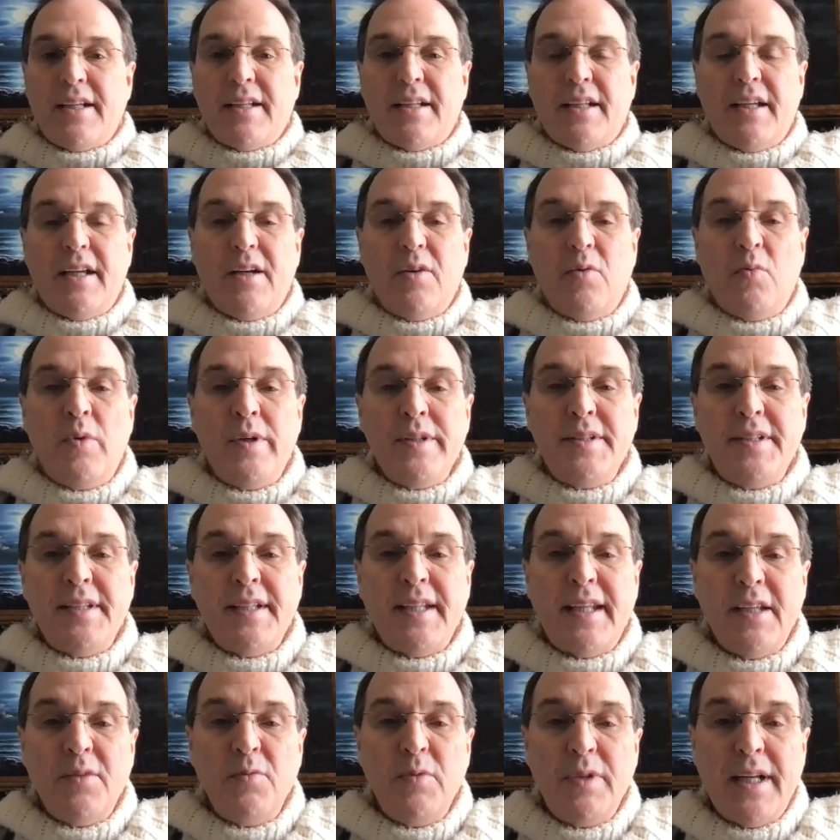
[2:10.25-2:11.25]
At any rate,
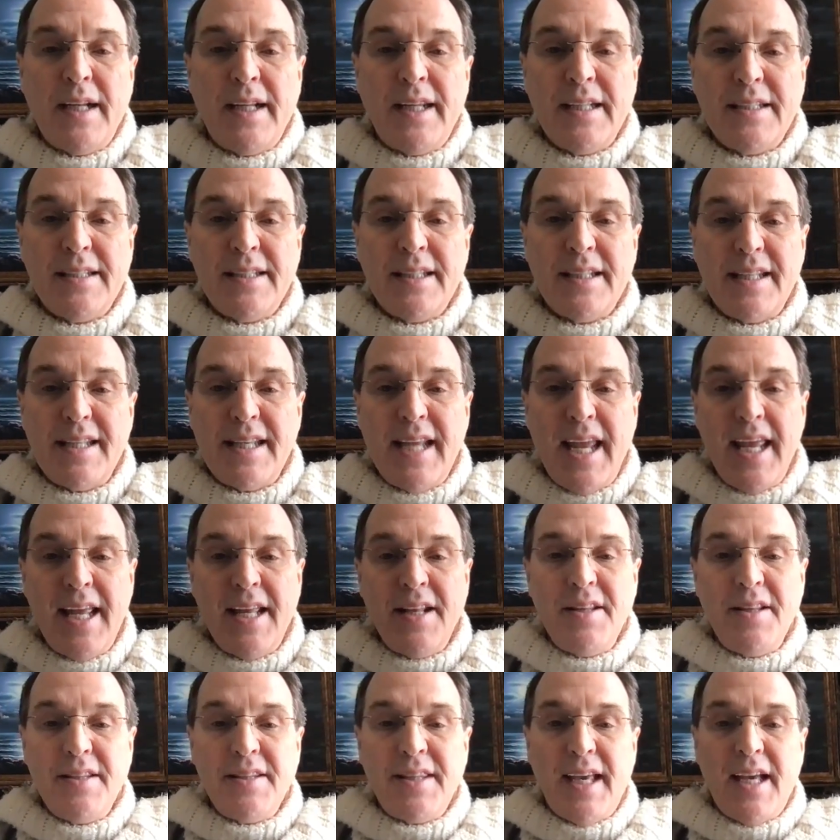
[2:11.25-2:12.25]
once again, when I
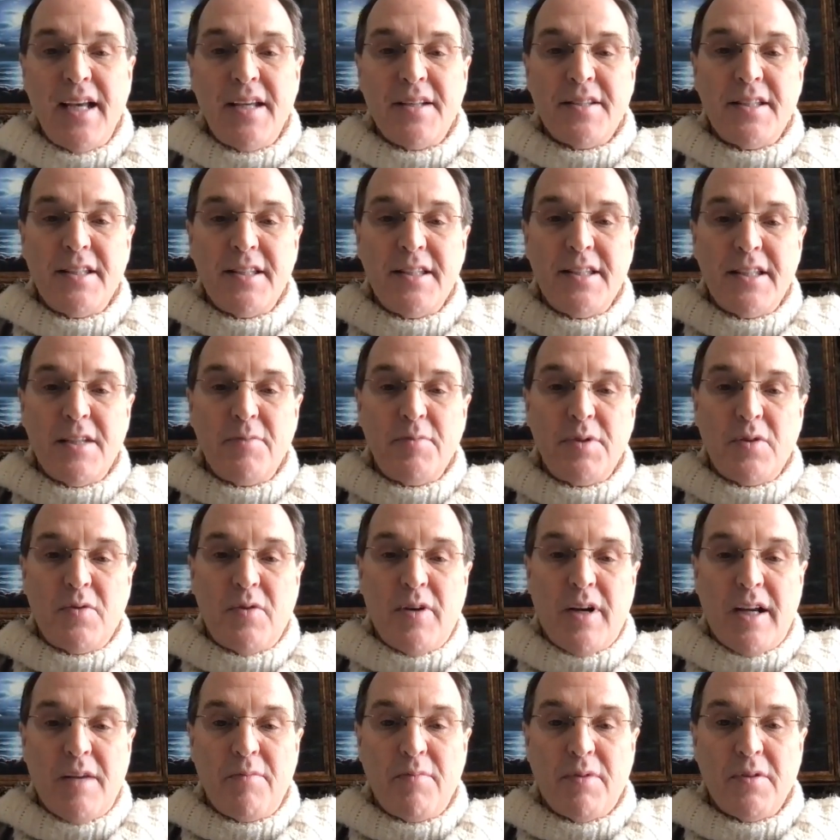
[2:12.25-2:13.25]
get to
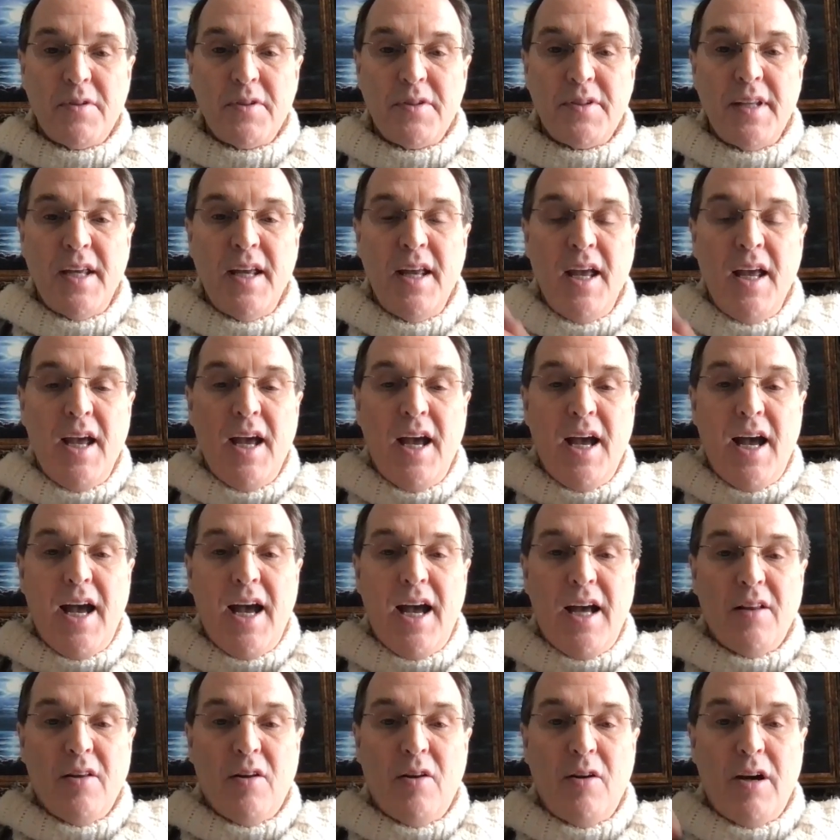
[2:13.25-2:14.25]
10,000
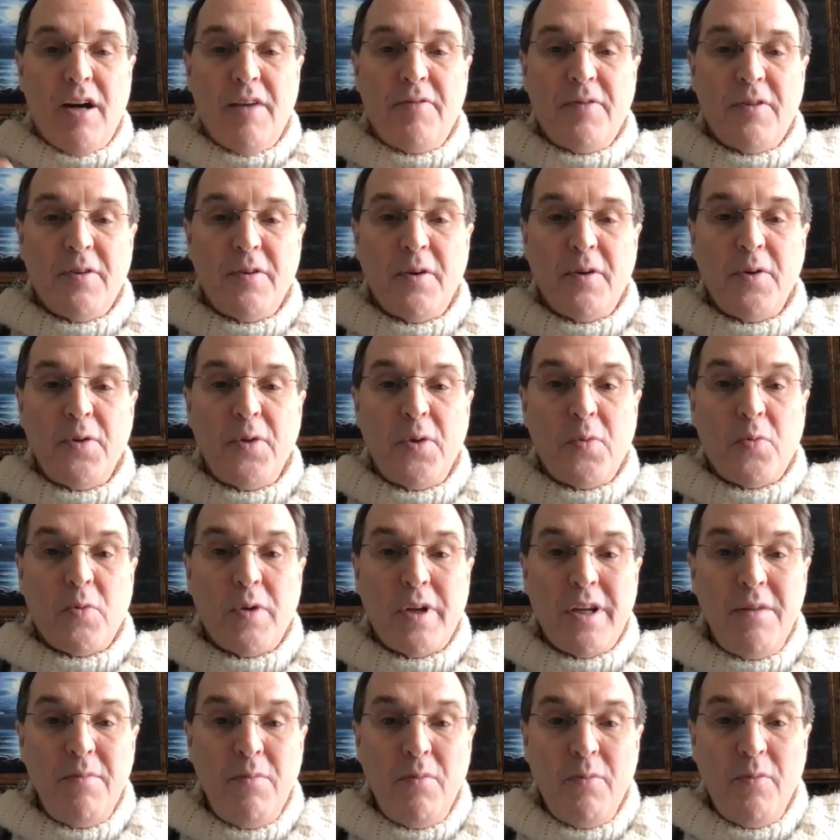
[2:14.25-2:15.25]
subscribers, I'll
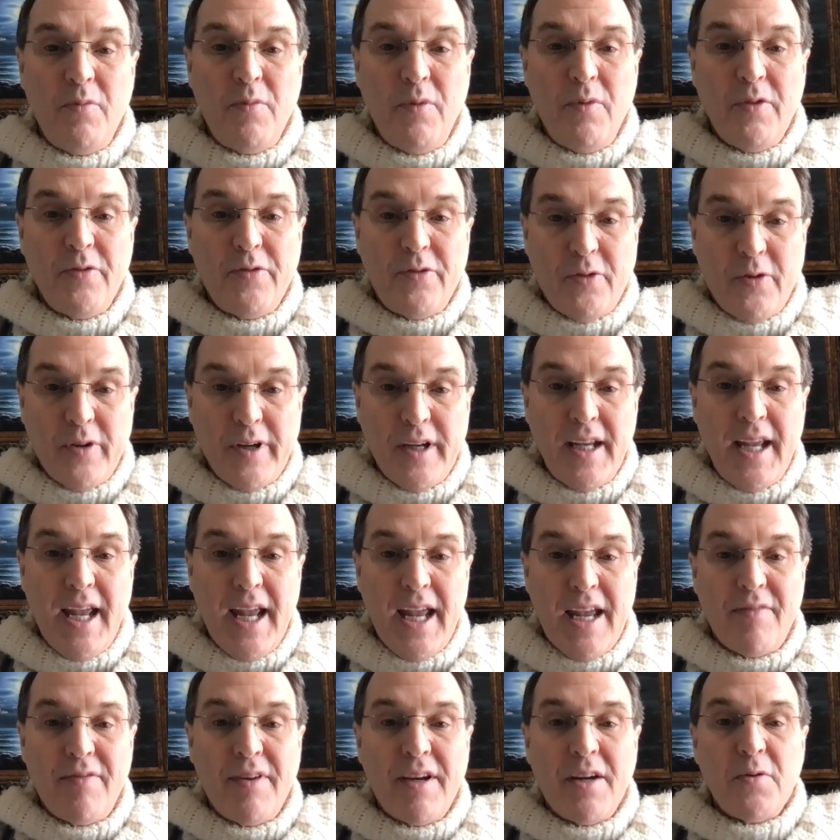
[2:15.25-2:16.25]
offer 3
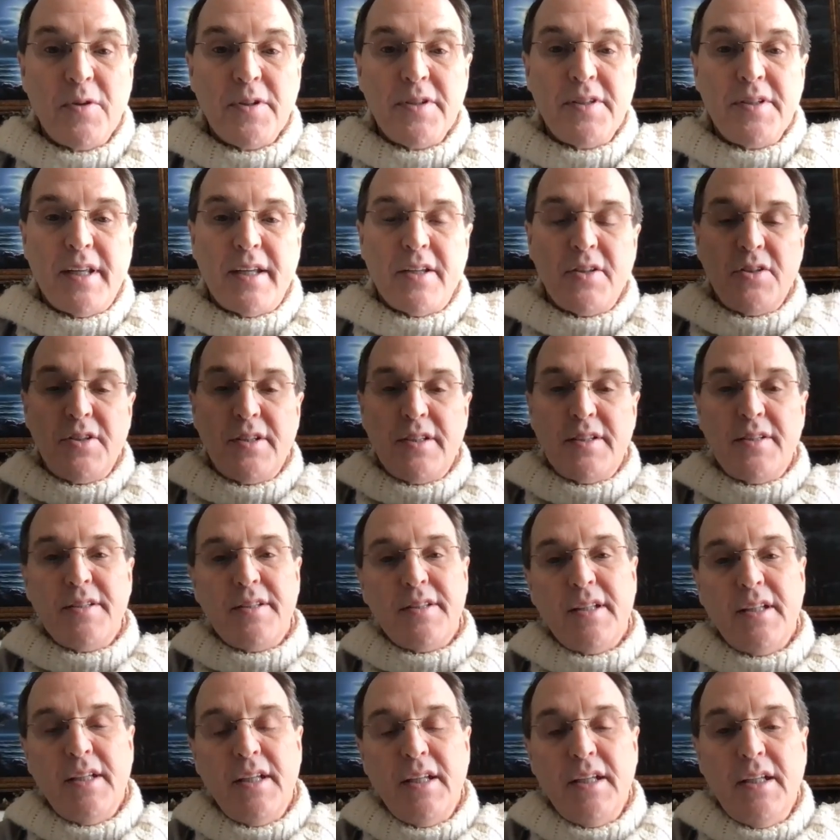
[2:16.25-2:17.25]
free
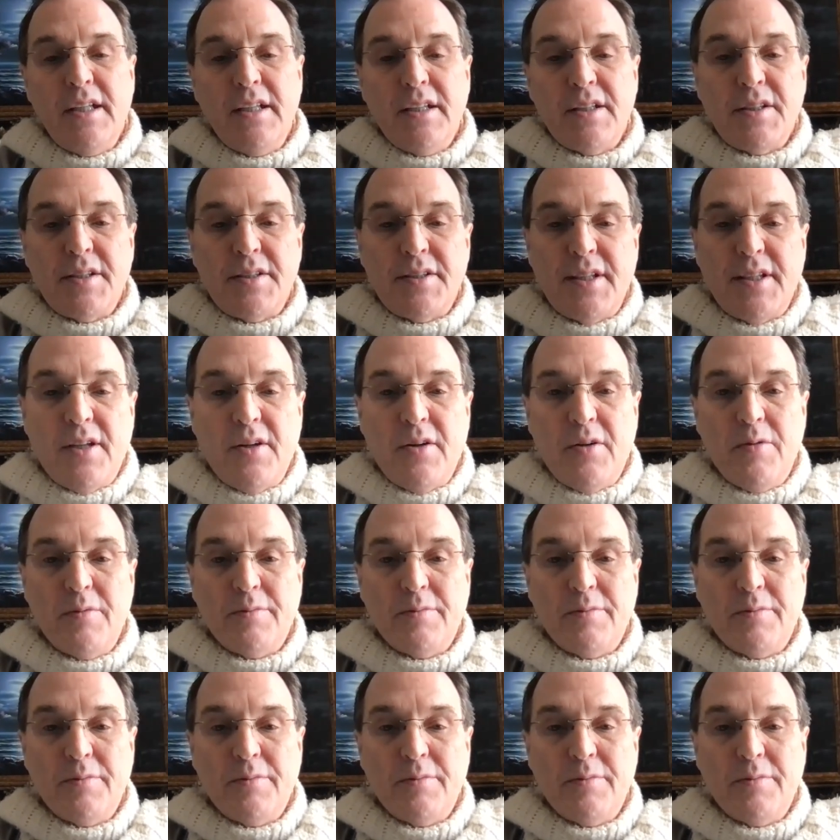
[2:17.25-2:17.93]
half-hour sessions.